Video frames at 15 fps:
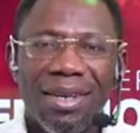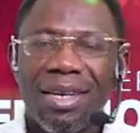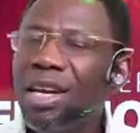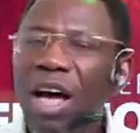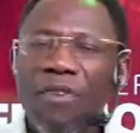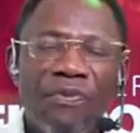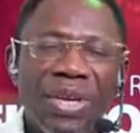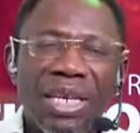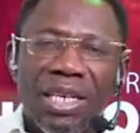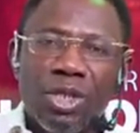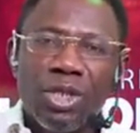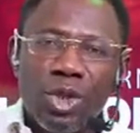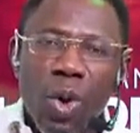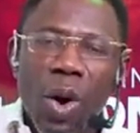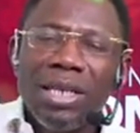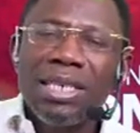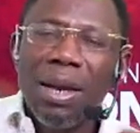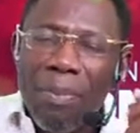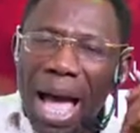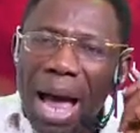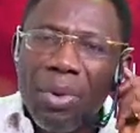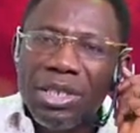Nothing destroys
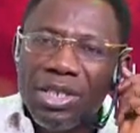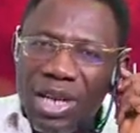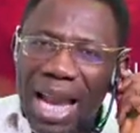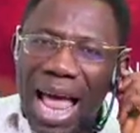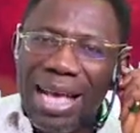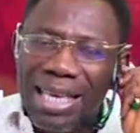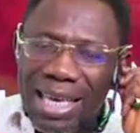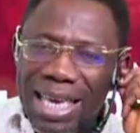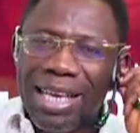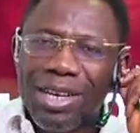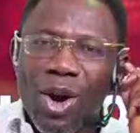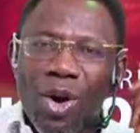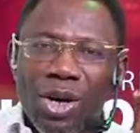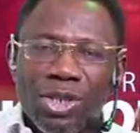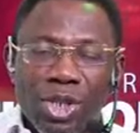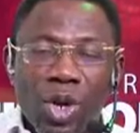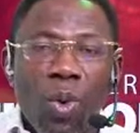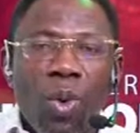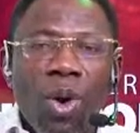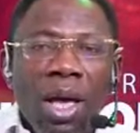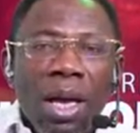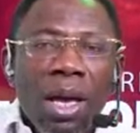a marriage like ignorance.
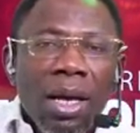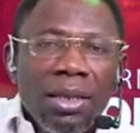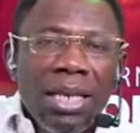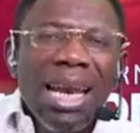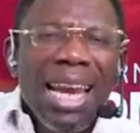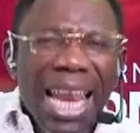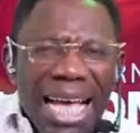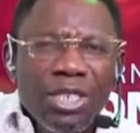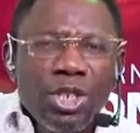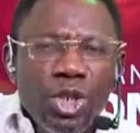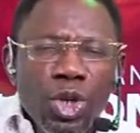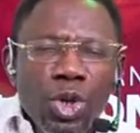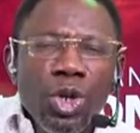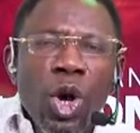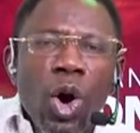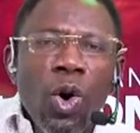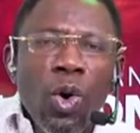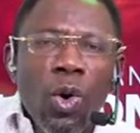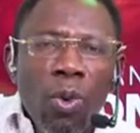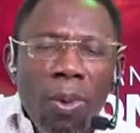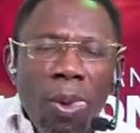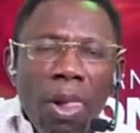So the less you
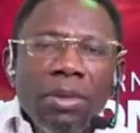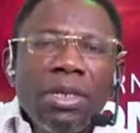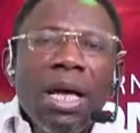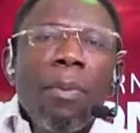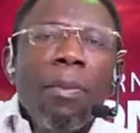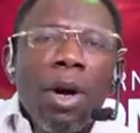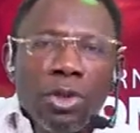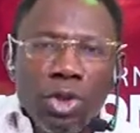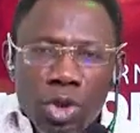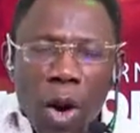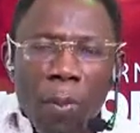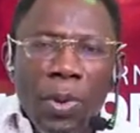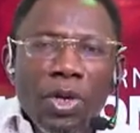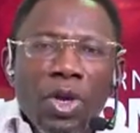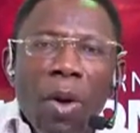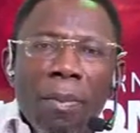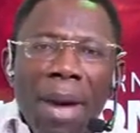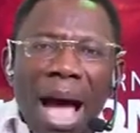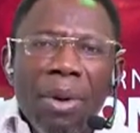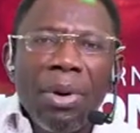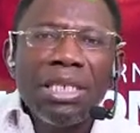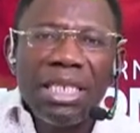know, the more trouble your
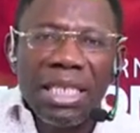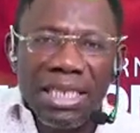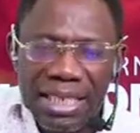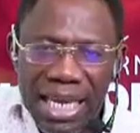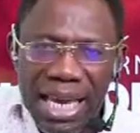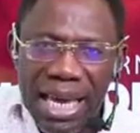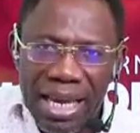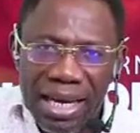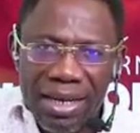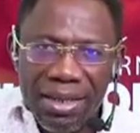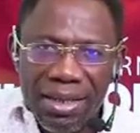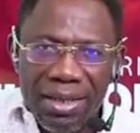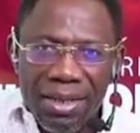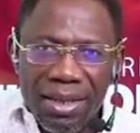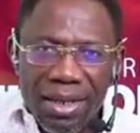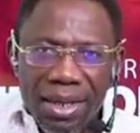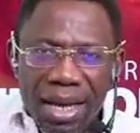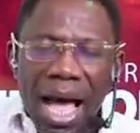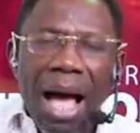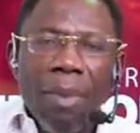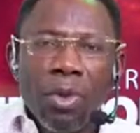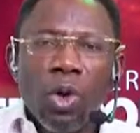marriage is in.
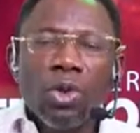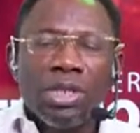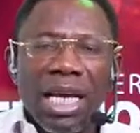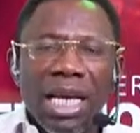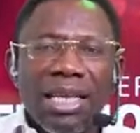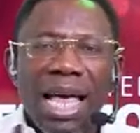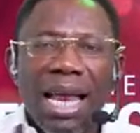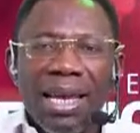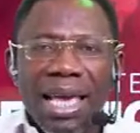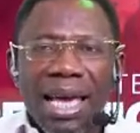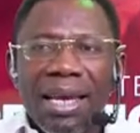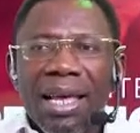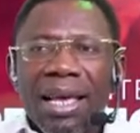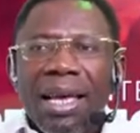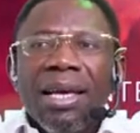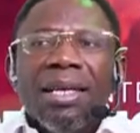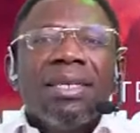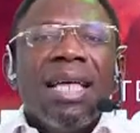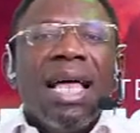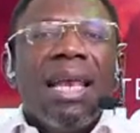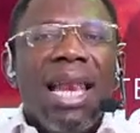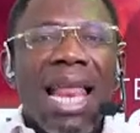I'm going to say that again.
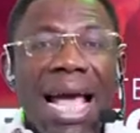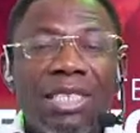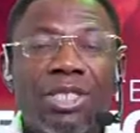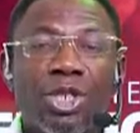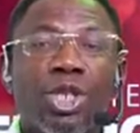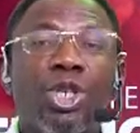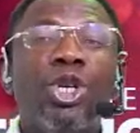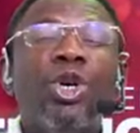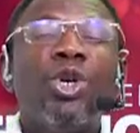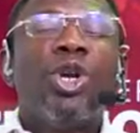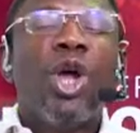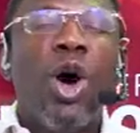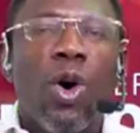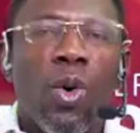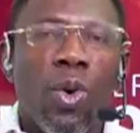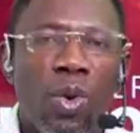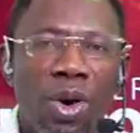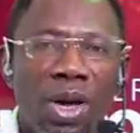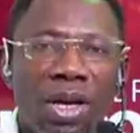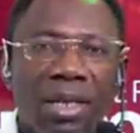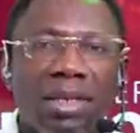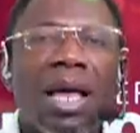The less you know,
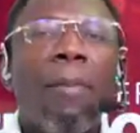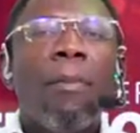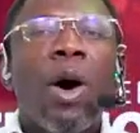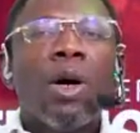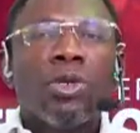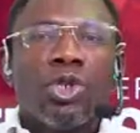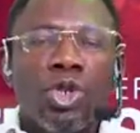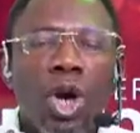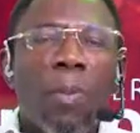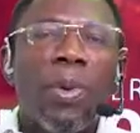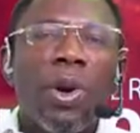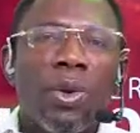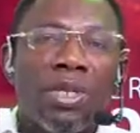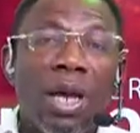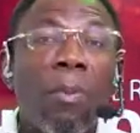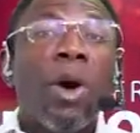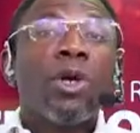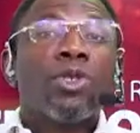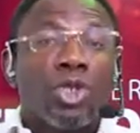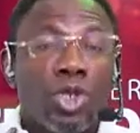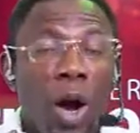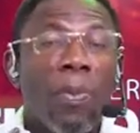the more
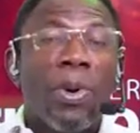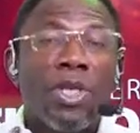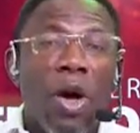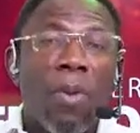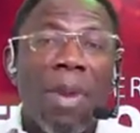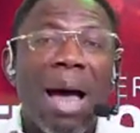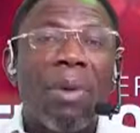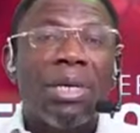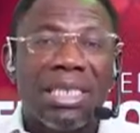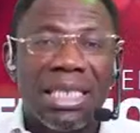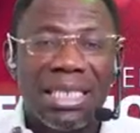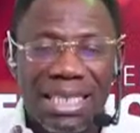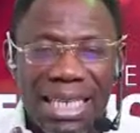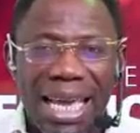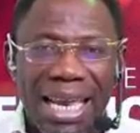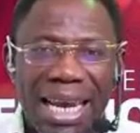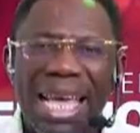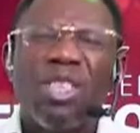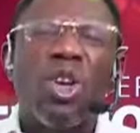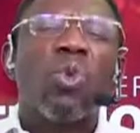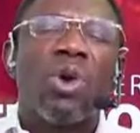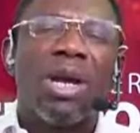trouble your marriage is in
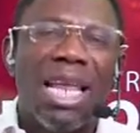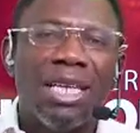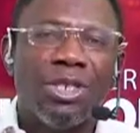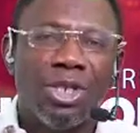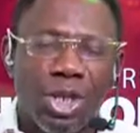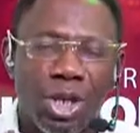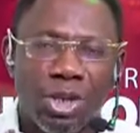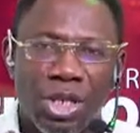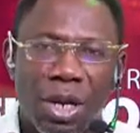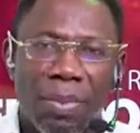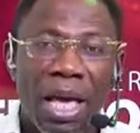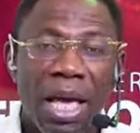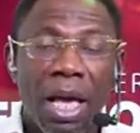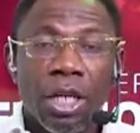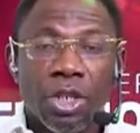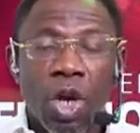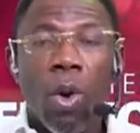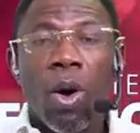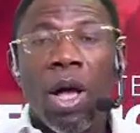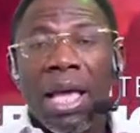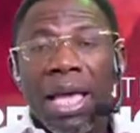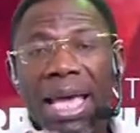and your relationship.
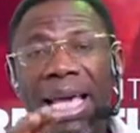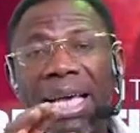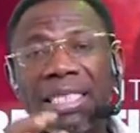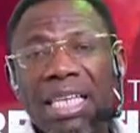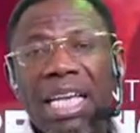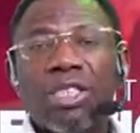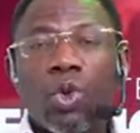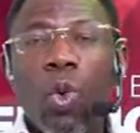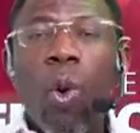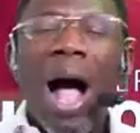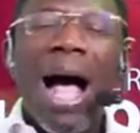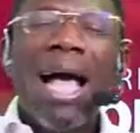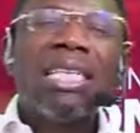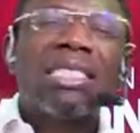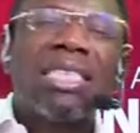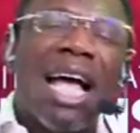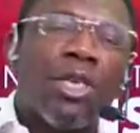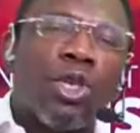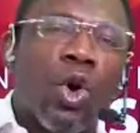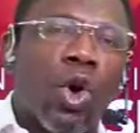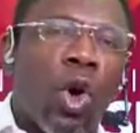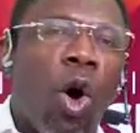So it's wise
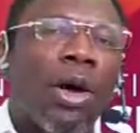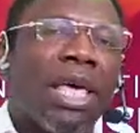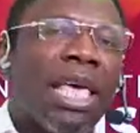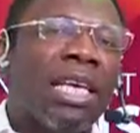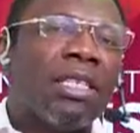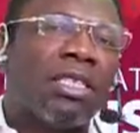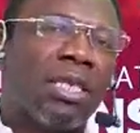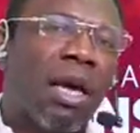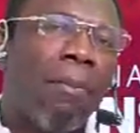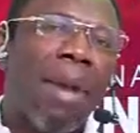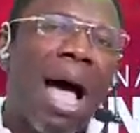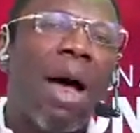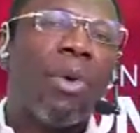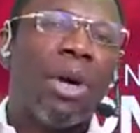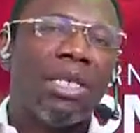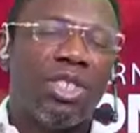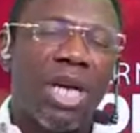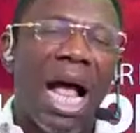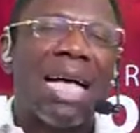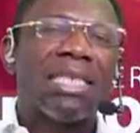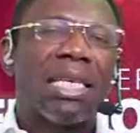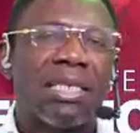that you go into
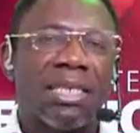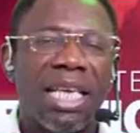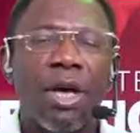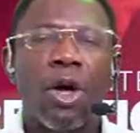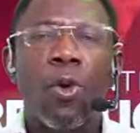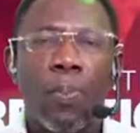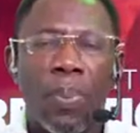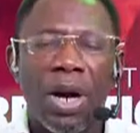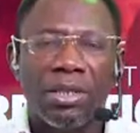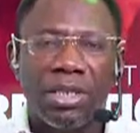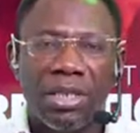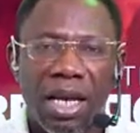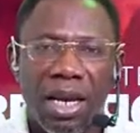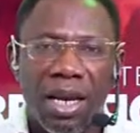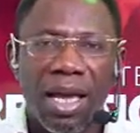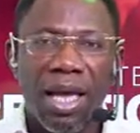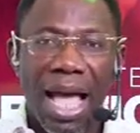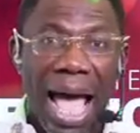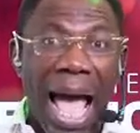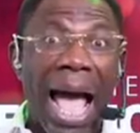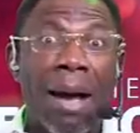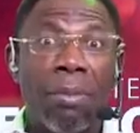marriage as a single person
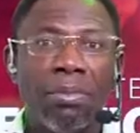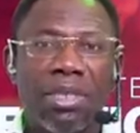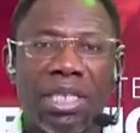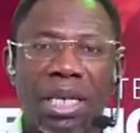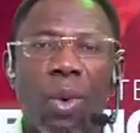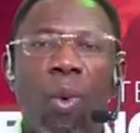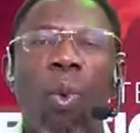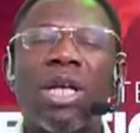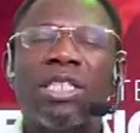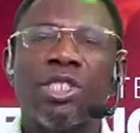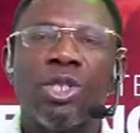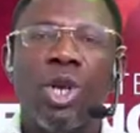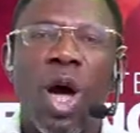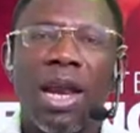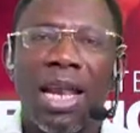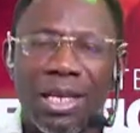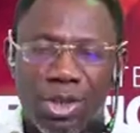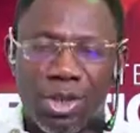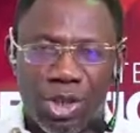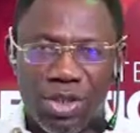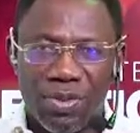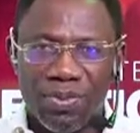armed with
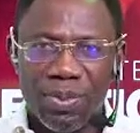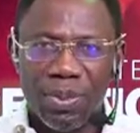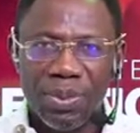knowledge,